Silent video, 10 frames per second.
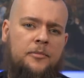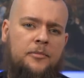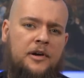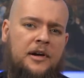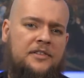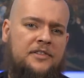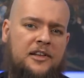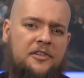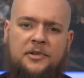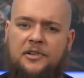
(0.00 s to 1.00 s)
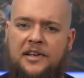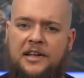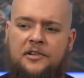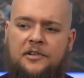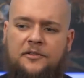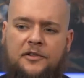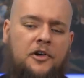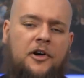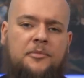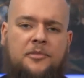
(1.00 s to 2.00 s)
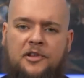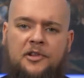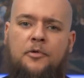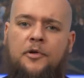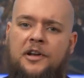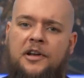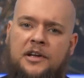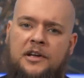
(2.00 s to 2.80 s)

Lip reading: But as has been stated a few times at this point,